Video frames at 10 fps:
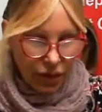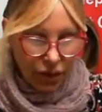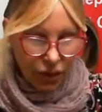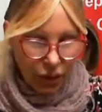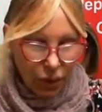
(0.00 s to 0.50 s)

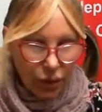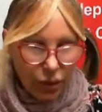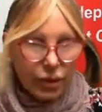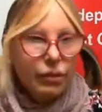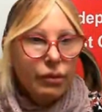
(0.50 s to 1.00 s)
2
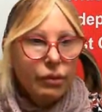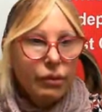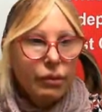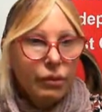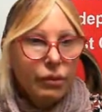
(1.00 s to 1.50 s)

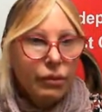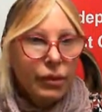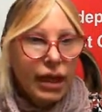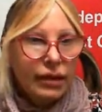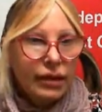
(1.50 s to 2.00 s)

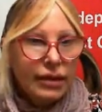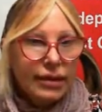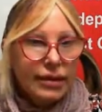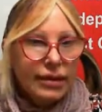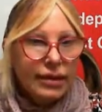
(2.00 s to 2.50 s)

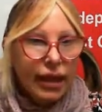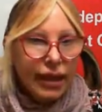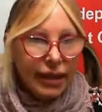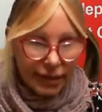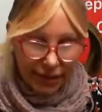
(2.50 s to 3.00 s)
months. I
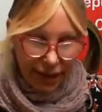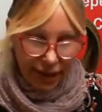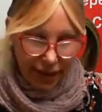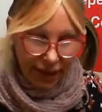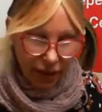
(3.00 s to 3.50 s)
can
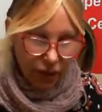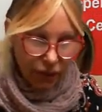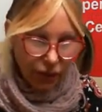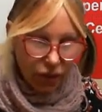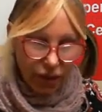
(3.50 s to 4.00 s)
say here
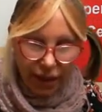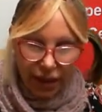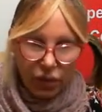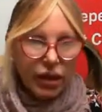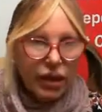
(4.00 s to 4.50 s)
at Future Ed,
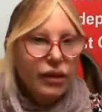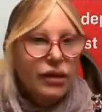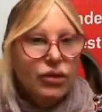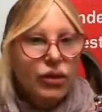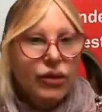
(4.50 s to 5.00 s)
I've been in
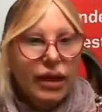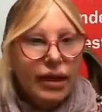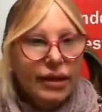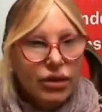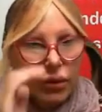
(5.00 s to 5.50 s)
this role for the
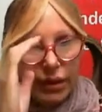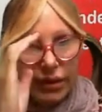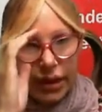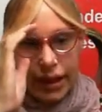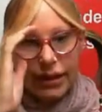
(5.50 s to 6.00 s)
last 2
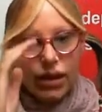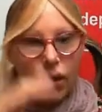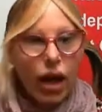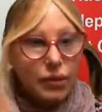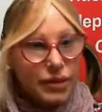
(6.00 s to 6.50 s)
months. Okay, so
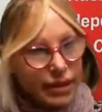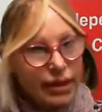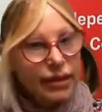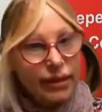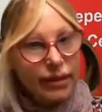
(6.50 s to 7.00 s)
I'm
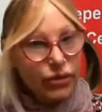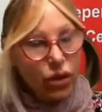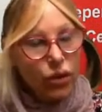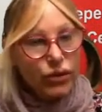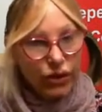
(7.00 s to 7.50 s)
still in this
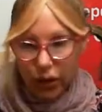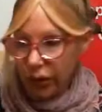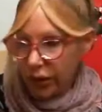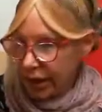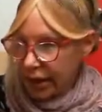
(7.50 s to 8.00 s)
role.
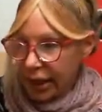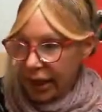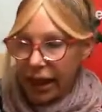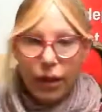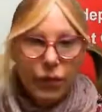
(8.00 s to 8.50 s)
So
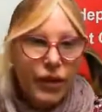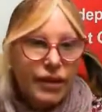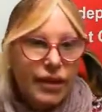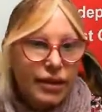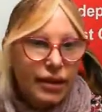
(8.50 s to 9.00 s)

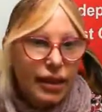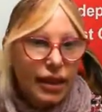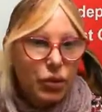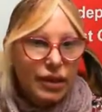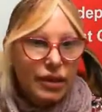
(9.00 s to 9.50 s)
this is
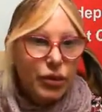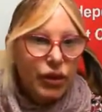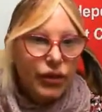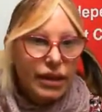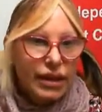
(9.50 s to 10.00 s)
the present
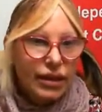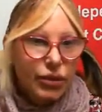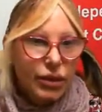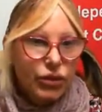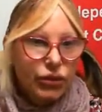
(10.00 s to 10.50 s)
perfect tense,
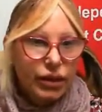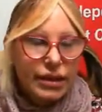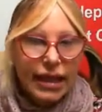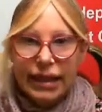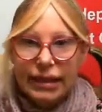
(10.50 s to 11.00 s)
which
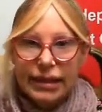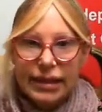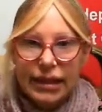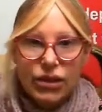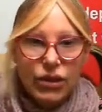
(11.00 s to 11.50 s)
takes us
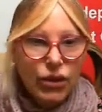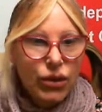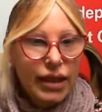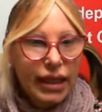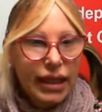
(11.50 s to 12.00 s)

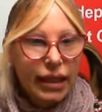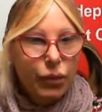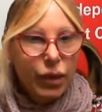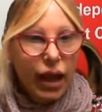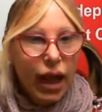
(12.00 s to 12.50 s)
into the
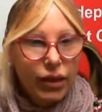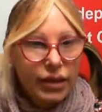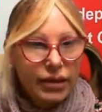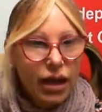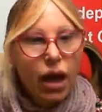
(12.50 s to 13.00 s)

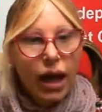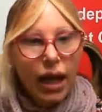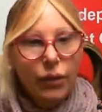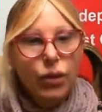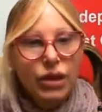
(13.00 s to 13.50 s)
current
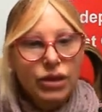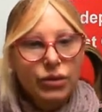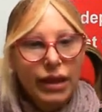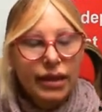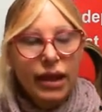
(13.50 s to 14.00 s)
time, which
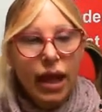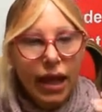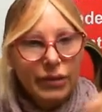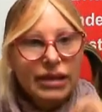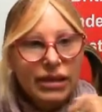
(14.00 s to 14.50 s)
means that I
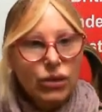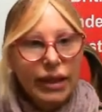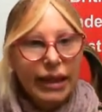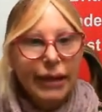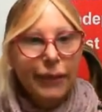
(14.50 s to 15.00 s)
am still
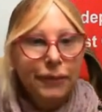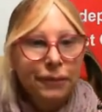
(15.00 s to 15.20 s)
here.